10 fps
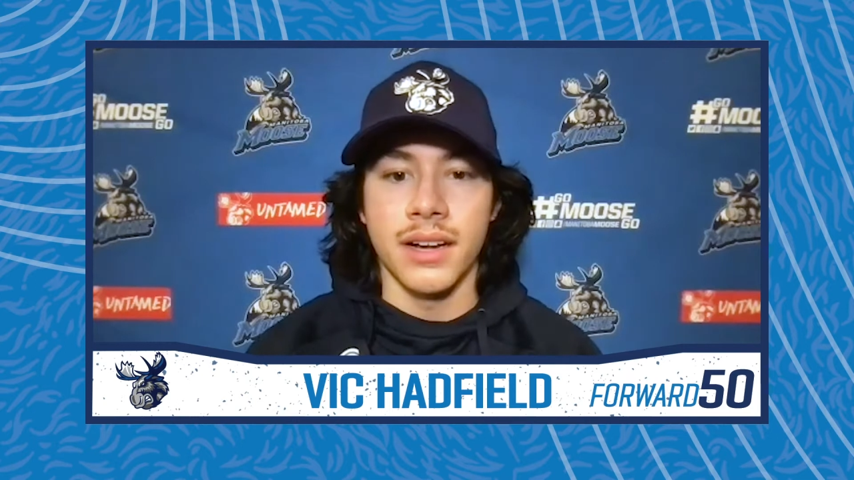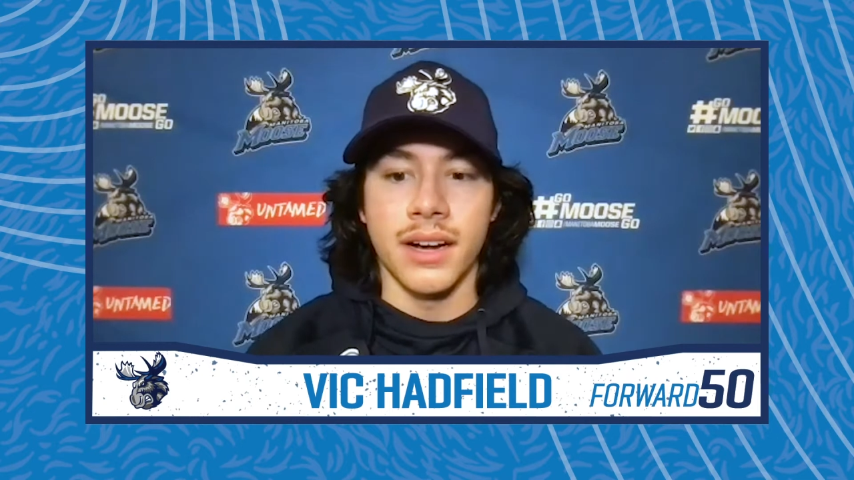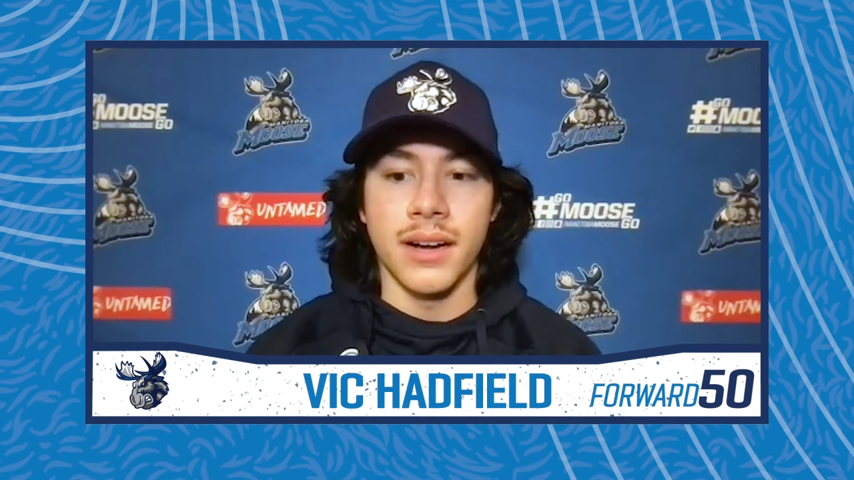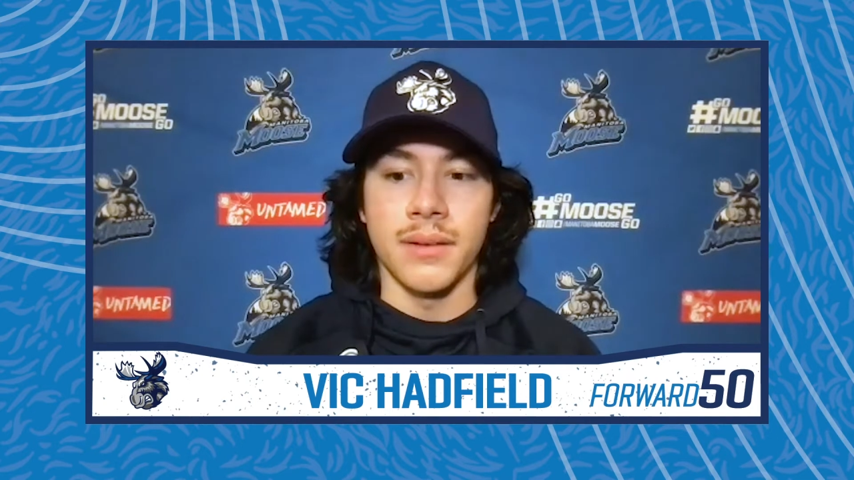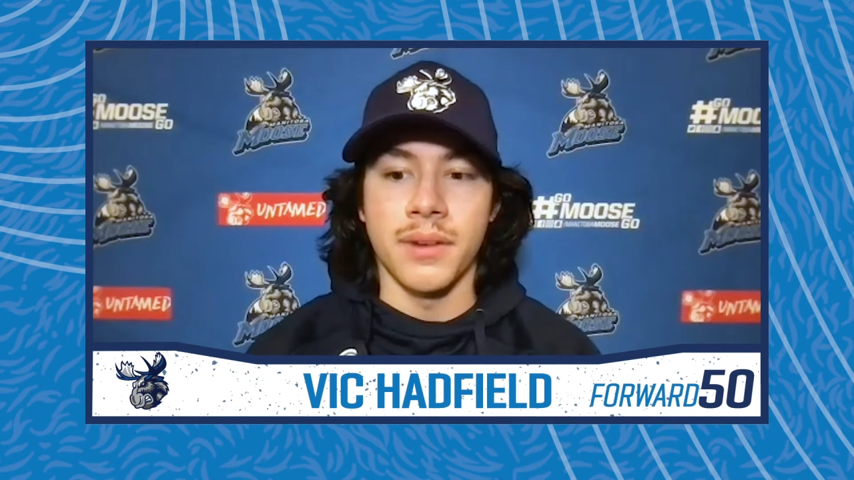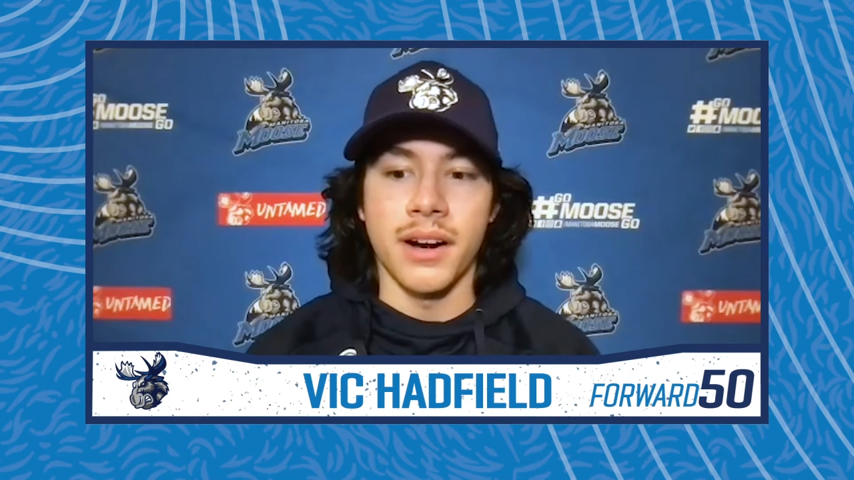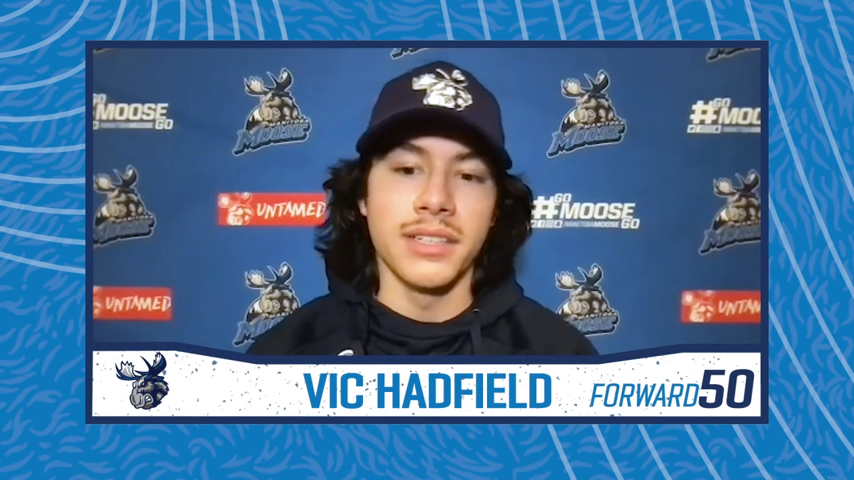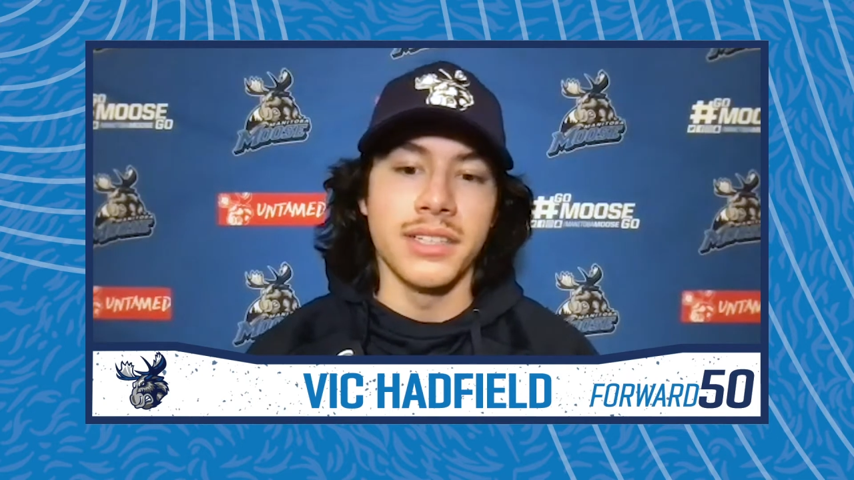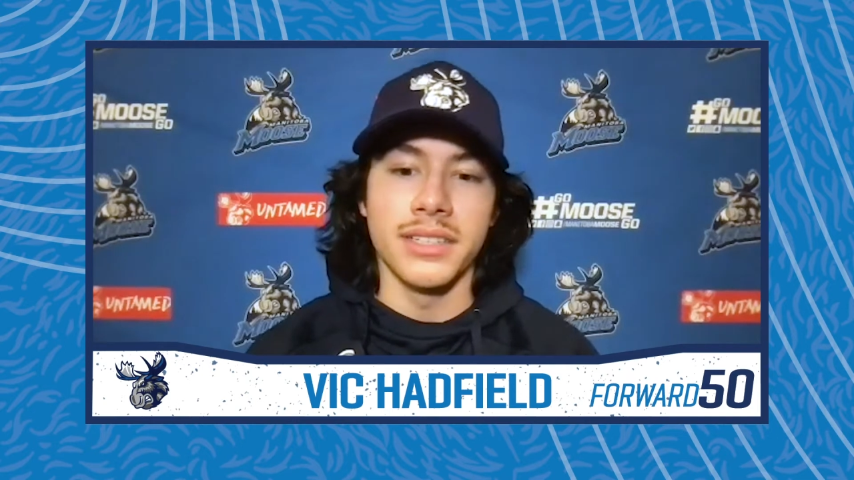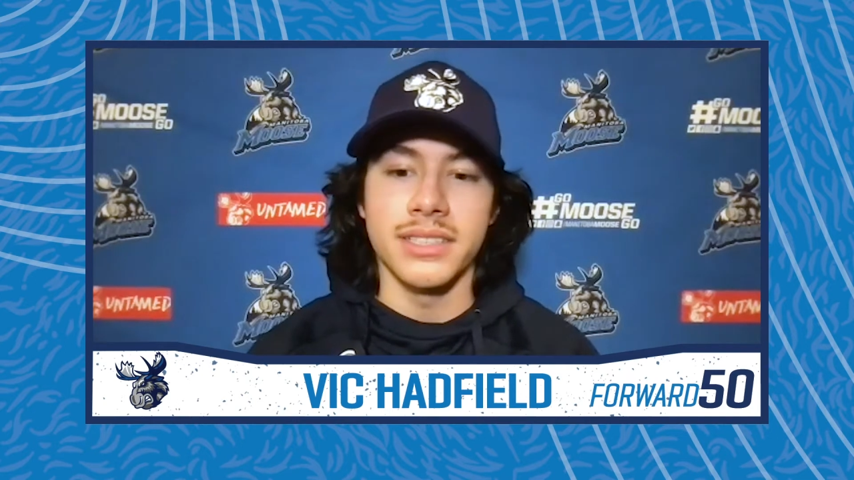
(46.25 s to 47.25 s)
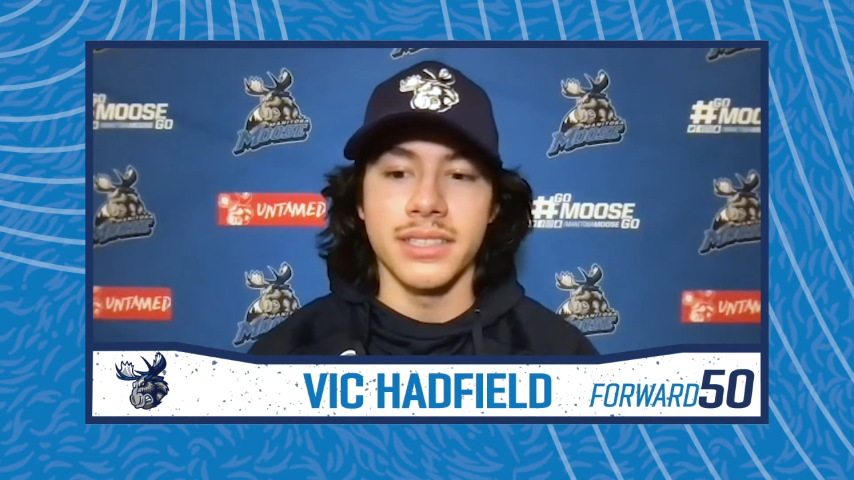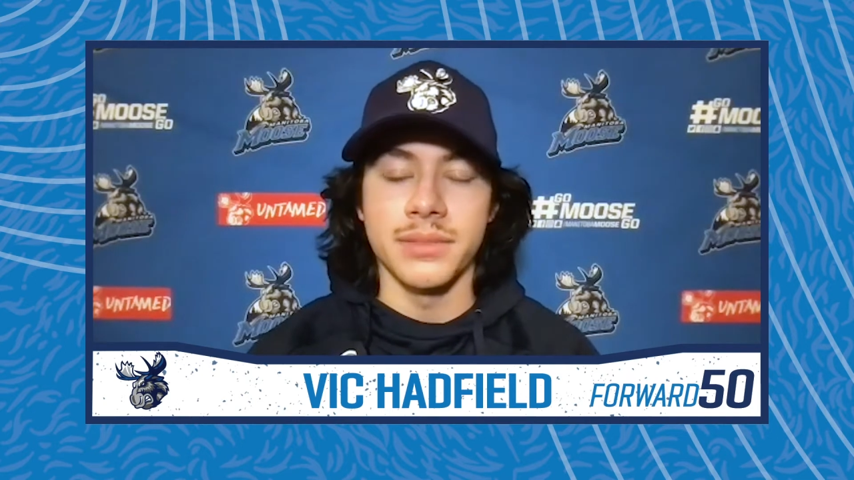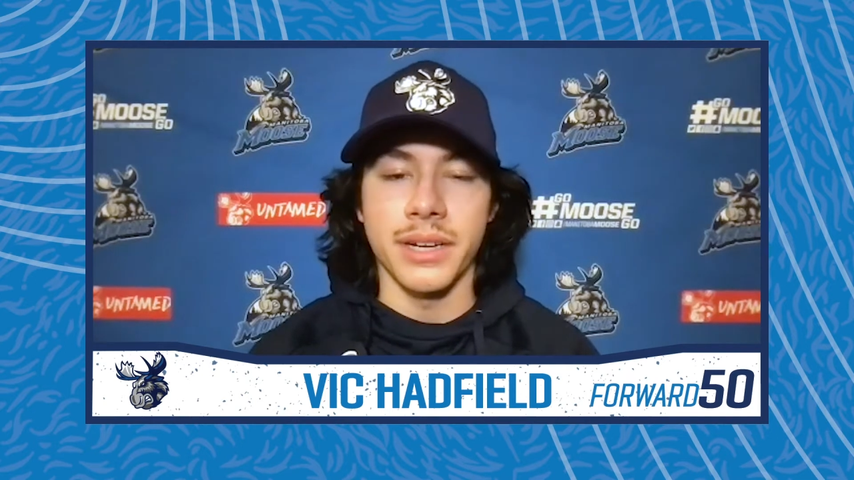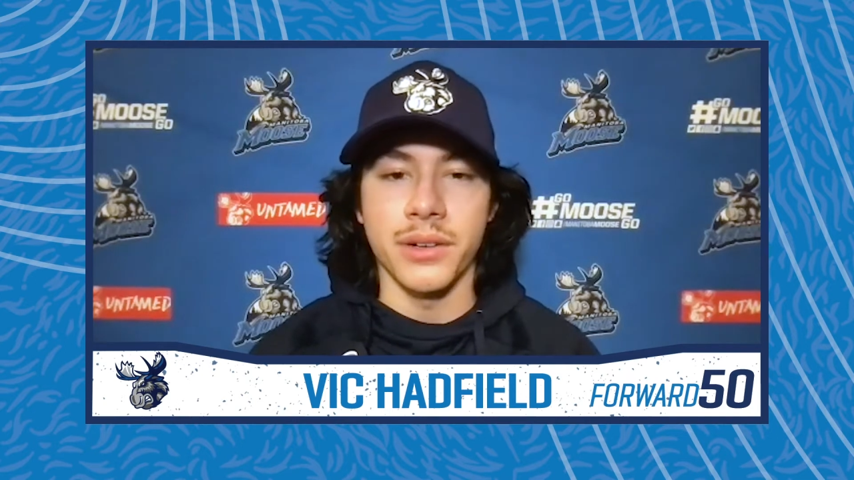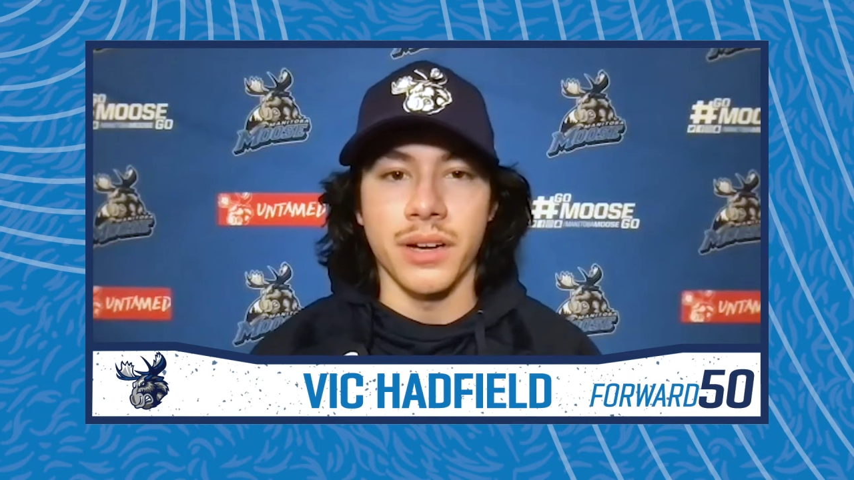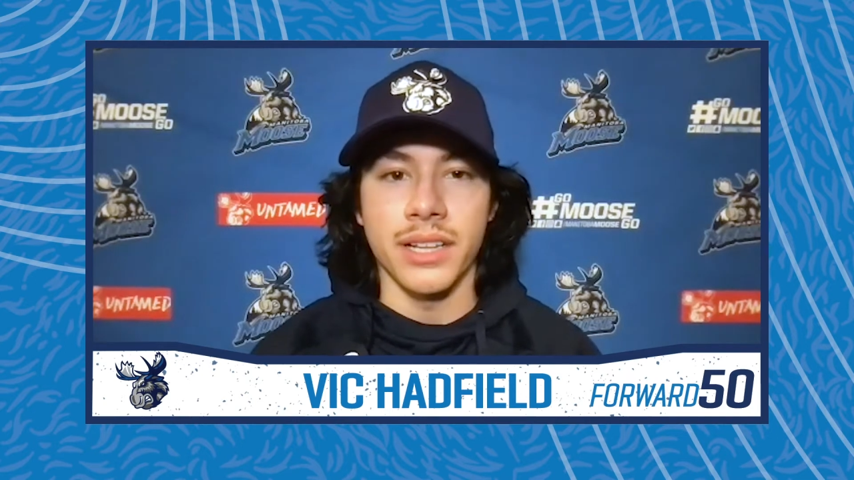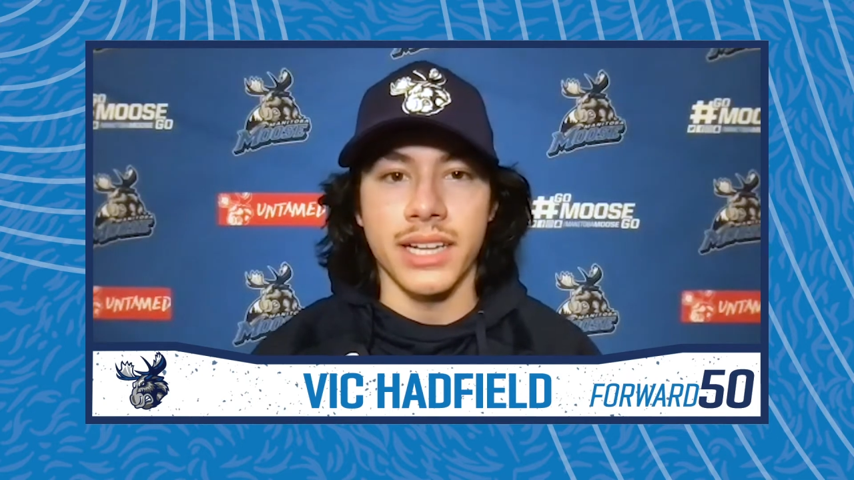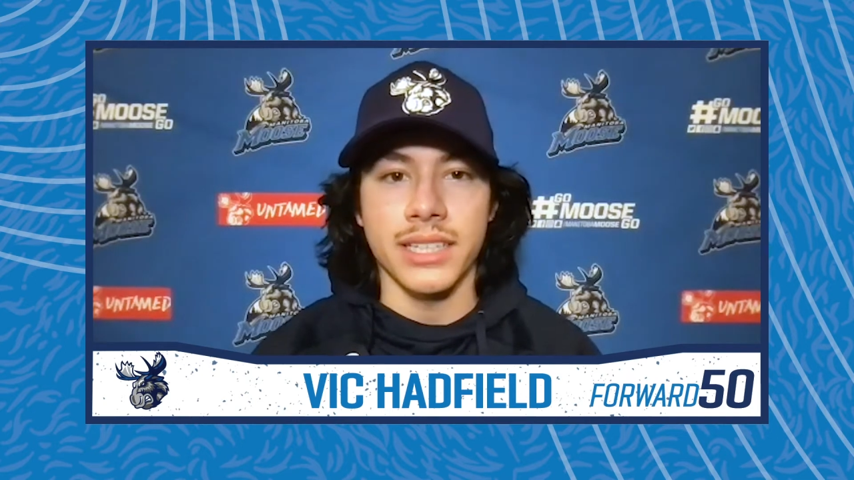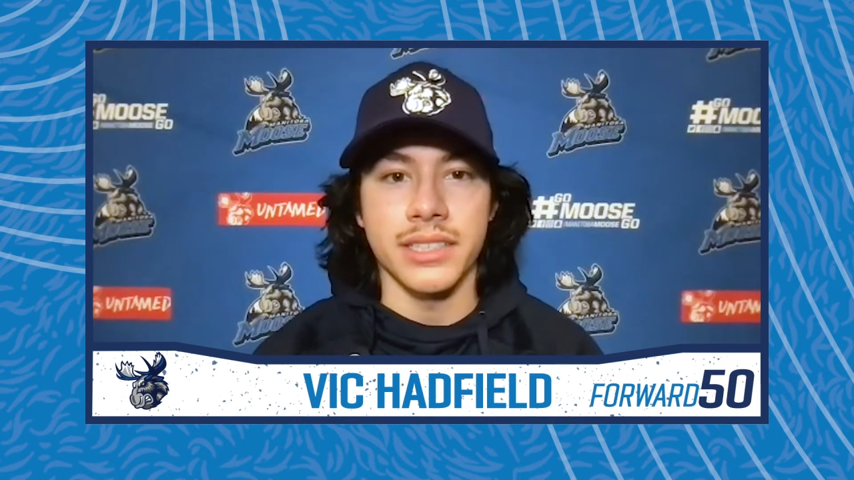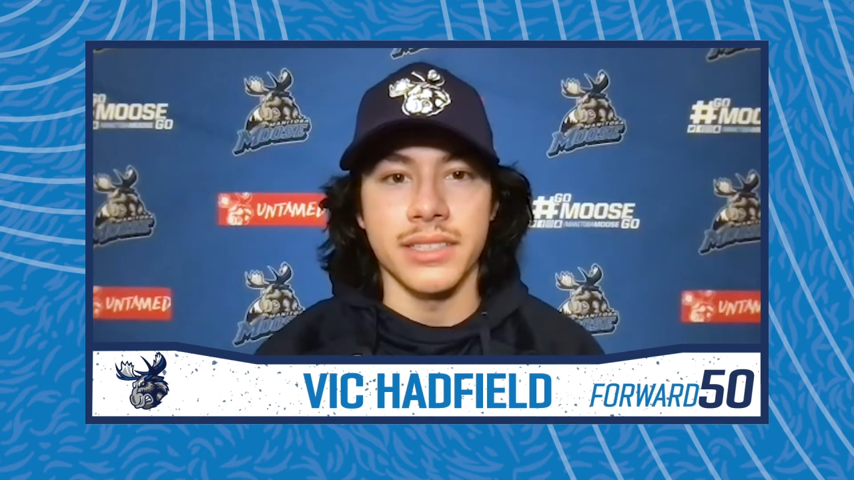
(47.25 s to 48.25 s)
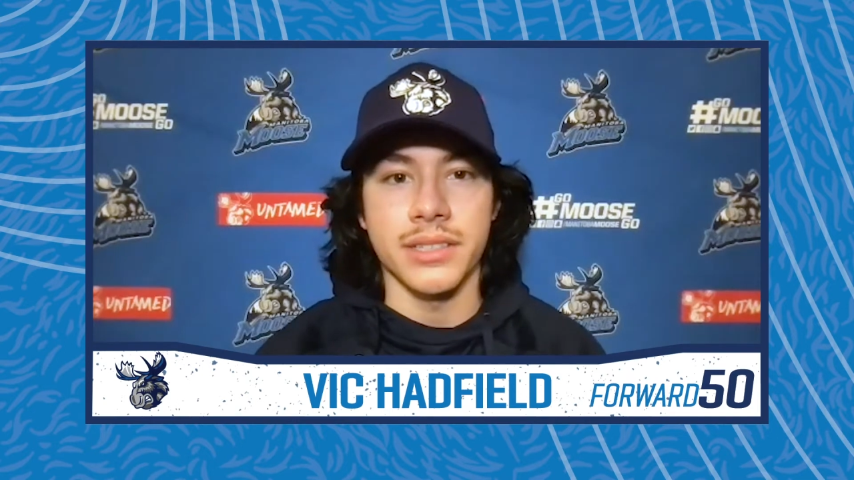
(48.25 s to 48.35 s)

Um, Archer sees my goalie last year,